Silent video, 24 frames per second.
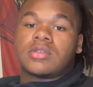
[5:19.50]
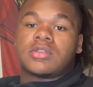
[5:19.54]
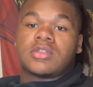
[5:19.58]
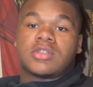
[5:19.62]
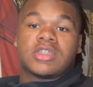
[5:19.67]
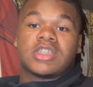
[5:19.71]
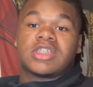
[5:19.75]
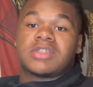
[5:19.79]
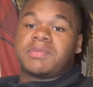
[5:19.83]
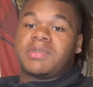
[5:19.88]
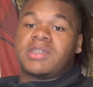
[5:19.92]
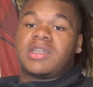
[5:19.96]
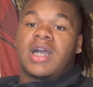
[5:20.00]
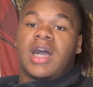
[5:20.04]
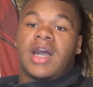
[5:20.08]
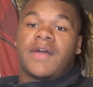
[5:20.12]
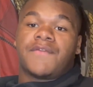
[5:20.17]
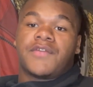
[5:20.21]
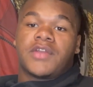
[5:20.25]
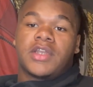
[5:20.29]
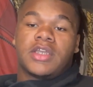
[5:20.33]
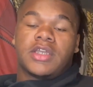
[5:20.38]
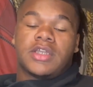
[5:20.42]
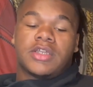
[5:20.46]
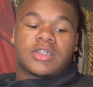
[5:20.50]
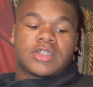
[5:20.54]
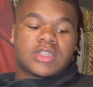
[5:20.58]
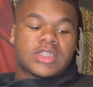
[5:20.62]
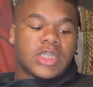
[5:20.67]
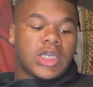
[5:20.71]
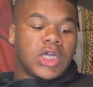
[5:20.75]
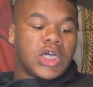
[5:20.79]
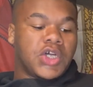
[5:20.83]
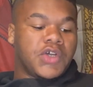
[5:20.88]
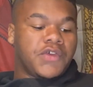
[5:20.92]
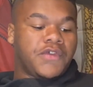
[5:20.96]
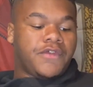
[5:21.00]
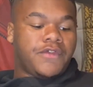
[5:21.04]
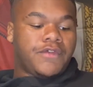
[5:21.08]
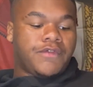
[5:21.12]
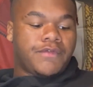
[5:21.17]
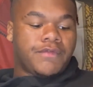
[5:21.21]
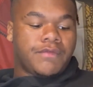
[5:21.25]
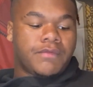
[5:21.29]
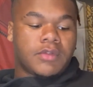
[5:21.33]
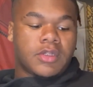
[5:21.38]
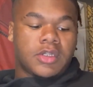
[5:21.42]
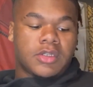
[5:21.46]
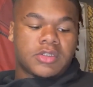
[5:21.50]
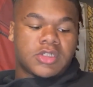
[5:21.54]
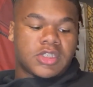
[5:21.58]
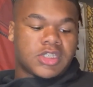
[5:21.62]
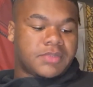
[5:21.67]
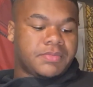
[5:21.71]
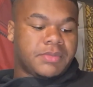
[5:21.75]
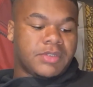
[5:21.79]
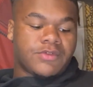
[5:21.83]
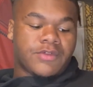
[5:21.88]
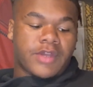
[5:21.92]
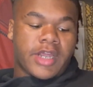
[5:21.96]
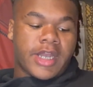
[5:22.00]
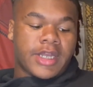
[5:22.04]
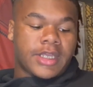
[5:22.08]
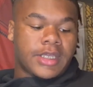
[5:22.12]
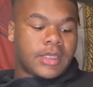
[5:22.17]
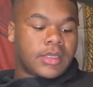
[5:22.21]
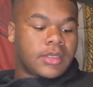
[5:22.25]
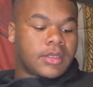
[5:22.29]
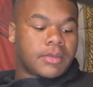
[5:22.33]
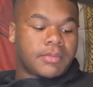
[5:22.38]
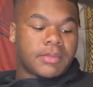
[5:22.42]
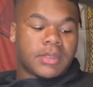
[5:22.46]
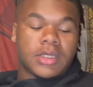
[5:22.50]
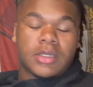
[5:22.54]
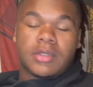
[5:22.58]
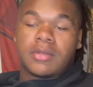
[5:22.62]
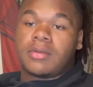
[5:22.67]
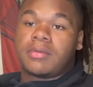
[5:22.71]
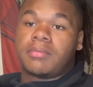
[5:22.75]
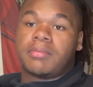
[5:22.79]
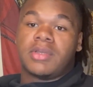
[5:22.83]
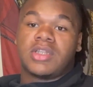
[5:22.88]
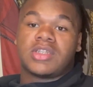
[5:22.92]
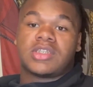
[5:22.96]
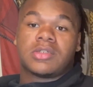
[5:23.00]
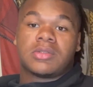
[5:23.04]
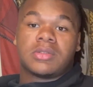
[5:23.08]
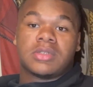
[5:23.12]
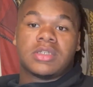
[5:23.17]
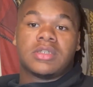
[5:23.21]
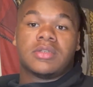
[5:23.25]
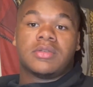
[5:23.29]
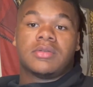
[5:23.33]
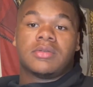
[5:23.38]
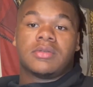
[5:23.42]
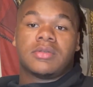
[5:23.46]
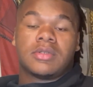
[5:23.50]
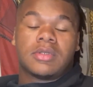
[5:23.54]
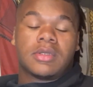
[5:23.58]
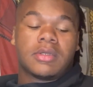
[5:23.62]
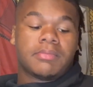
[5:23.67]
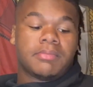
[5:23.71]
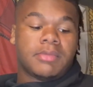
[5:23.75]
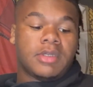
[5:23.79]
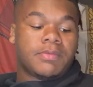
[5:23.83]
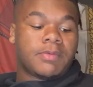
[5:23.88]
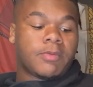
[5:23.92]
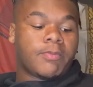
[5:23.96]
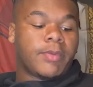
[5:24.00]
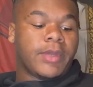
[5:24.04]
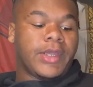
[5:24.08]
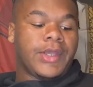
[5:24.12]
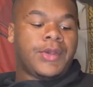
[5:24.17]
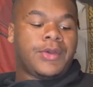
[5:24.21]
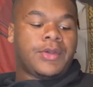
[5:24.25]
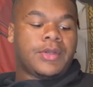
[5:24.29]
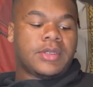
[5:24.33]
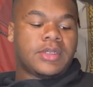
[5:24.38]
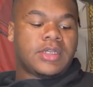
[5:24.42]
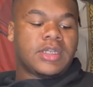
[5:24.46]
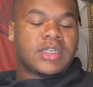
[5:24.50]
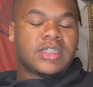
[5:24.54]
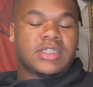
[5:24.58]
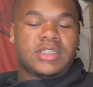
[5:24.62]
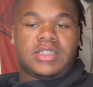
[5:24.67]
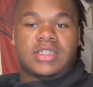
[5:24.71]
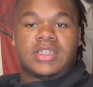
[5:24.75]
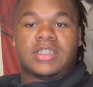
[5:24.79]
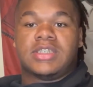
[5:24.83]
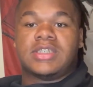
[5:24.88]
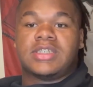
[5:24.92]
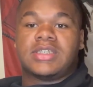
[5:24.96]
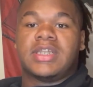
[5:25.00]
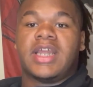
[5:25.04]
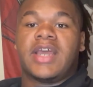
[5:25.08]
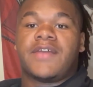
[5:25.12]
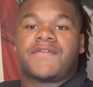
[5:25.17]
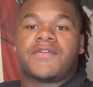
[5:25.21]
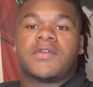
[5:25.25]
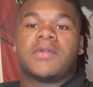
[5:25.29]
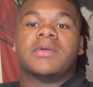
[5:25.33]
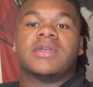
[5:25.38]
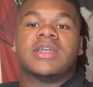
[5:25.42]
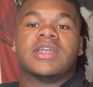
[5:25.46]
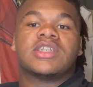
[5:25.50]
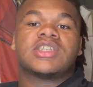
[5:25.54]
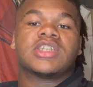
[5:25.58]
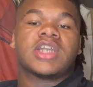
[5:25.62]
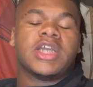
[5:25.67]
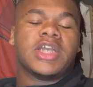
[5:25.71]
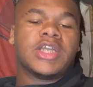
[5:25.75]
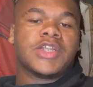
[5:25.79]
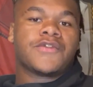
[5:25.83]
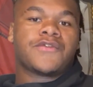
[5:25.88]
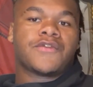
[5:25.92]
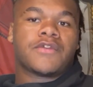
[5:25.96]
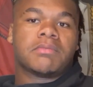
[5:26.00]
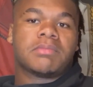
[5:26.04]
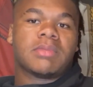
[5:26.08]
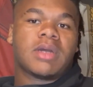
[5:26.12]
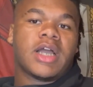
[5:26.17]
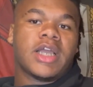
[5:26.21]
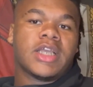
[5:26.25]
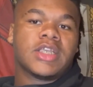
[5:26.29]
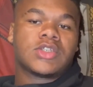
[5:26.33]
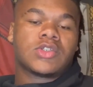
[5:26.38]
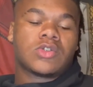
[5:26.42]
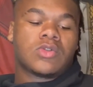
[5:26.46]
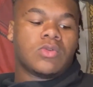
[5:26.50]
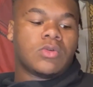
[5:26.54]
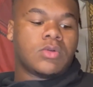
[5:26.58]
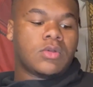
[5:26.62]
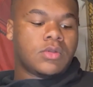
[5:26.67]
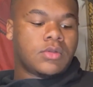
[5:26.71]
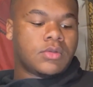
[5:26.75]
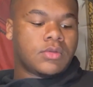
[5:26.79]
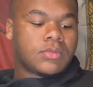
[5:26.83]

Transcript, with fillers: Just be confident in yourself and just be ready. I mean, mentally be prepared because it's definitely a change from high school.